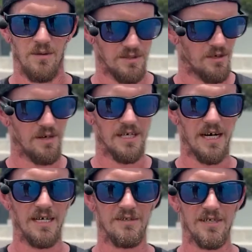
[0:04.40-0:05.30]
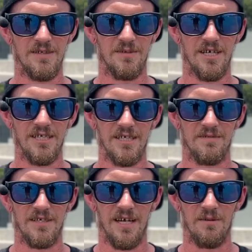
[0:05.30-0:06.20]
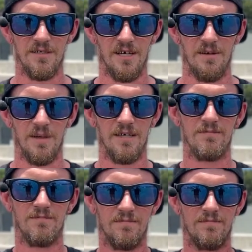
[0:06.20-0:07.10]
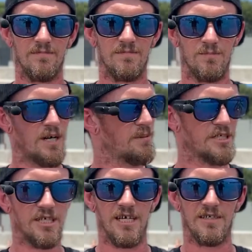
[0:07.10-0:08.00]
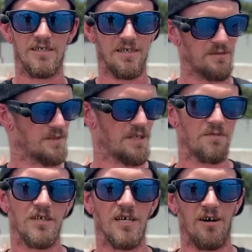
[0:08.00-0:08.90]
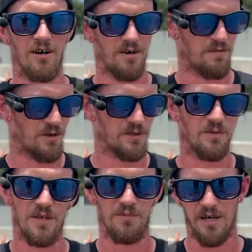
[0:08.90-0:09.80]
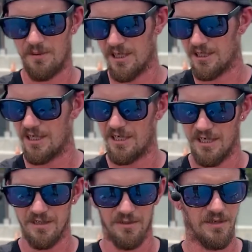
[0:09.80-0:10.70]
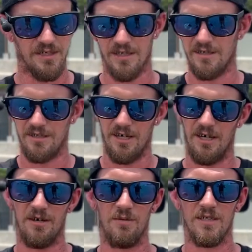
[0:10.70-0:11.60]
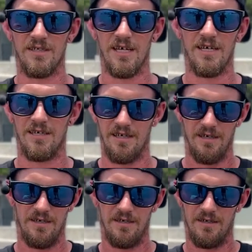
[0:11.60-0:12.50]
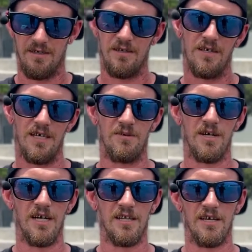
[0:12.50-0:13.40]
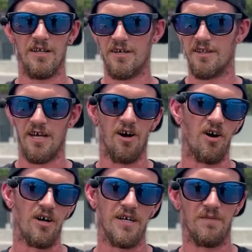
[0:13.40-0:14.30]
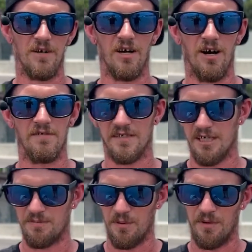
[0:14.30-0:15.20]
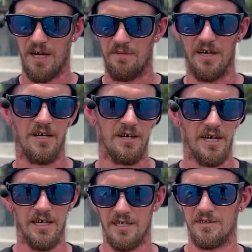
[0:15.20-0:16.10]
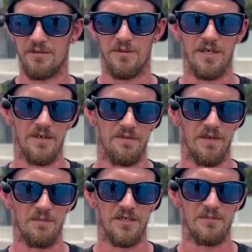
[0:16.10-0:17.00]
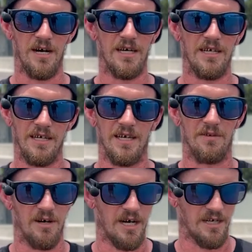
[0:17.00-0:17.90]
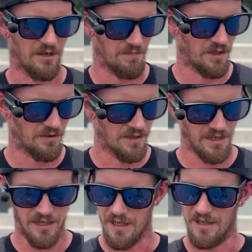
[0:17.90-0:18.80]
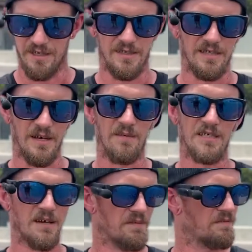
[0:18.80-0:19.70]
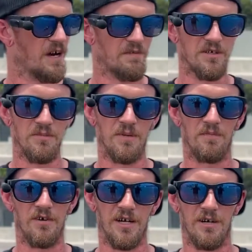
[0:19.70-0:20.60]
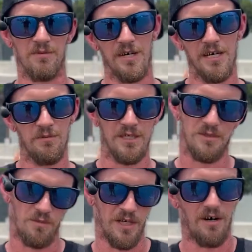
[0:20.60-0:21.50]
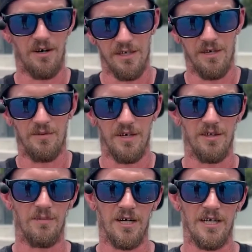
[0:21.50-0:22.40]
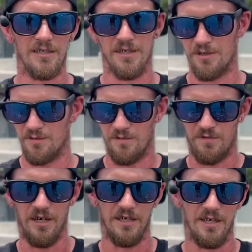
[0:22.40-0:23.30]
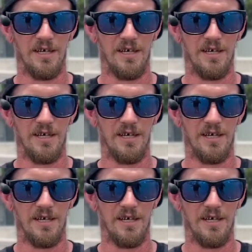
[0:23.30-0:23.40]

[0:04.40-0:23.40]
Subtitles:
What's going on, guys? Rusty with GritShift. Today we're talking about primary chains, specifically our 420 primary chain kit. So this is Surron on one side, E-Ride on the other. They are different offsets, but we have integrated it so where you can flip your sprocket and rock it on both. This is 70-75 aluminum front and rear, which we are the only on the market to do front.